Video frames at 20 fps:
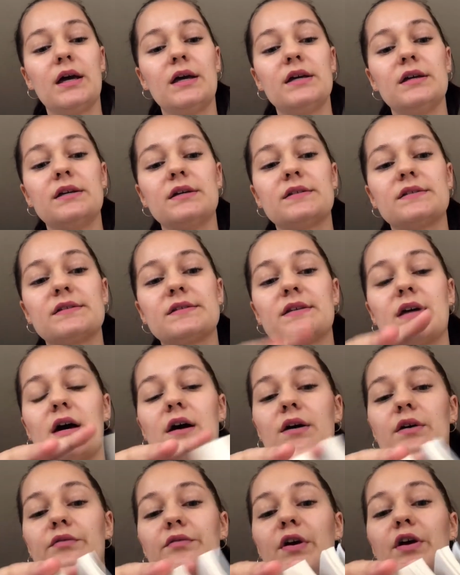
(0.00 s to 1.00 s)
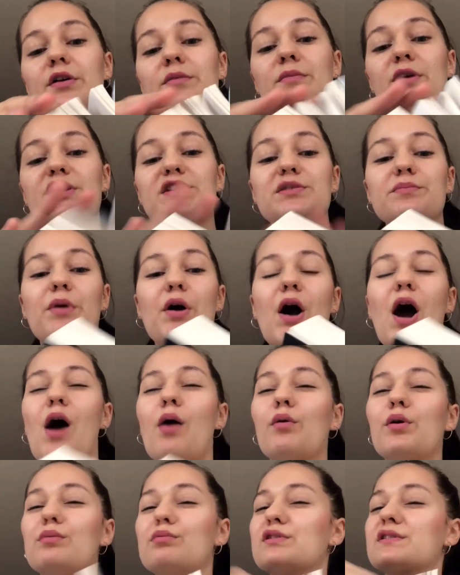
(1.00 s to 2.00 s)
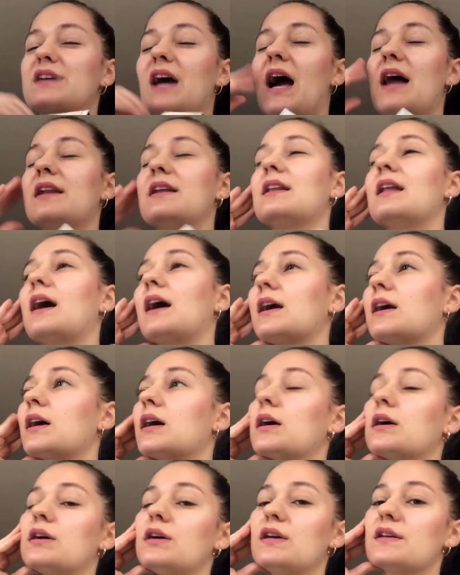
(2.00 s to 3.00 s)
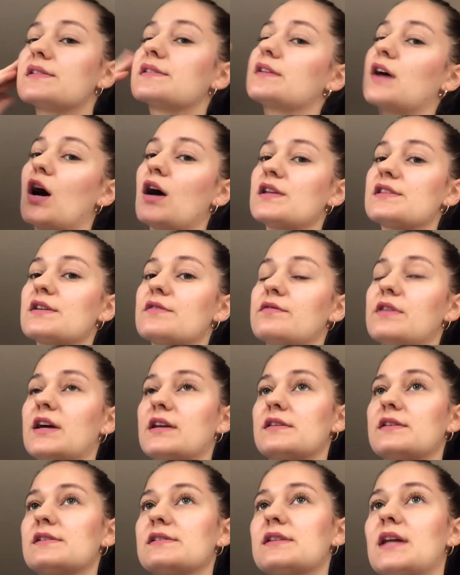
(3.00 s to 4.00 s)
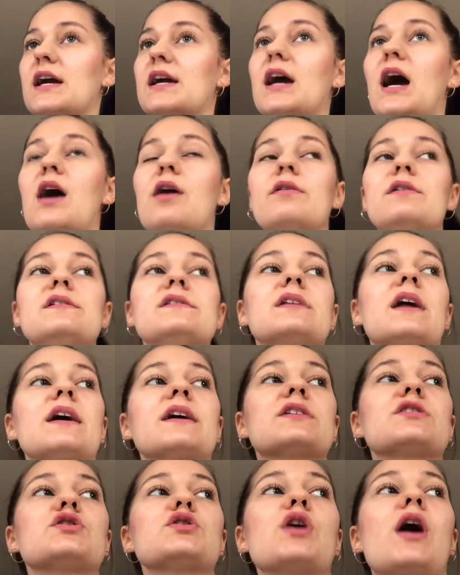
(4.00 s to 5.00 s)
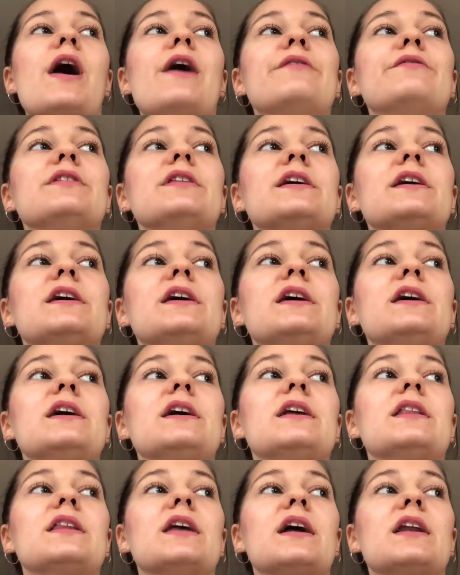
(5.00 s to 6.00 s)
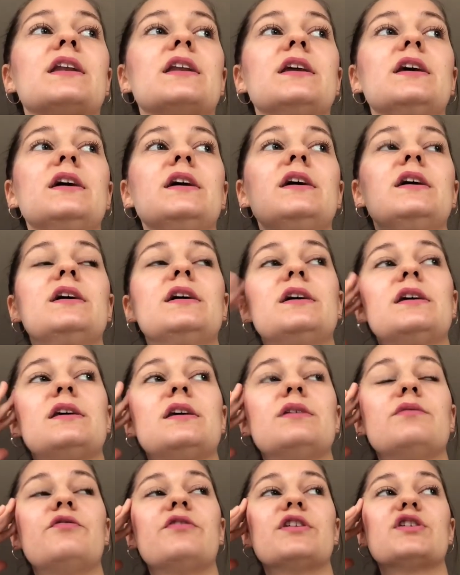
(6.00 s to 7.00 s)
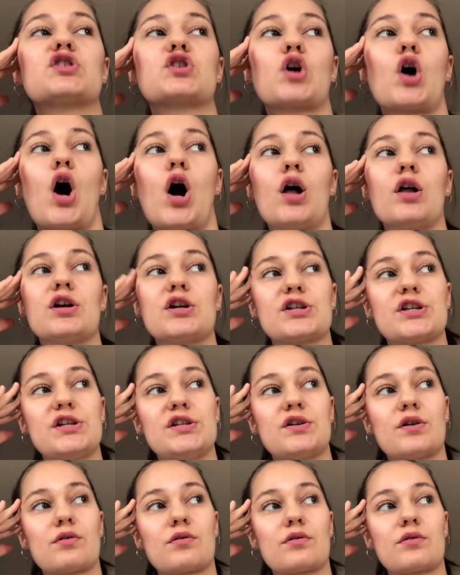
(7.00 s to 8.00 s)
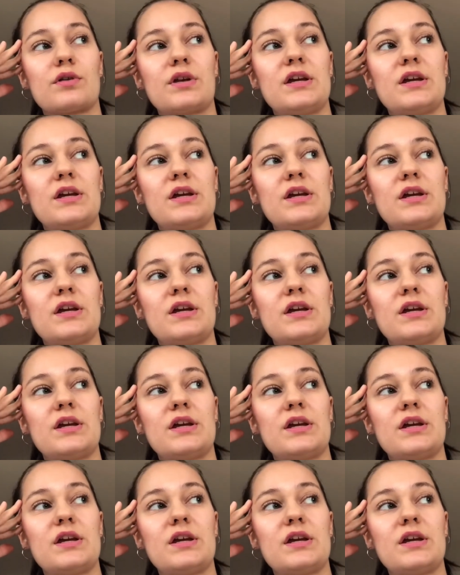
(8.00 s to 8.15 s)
It's very much about how he was kind of like, it starts off like this, like how he's like traveling, and then he finished college. He don't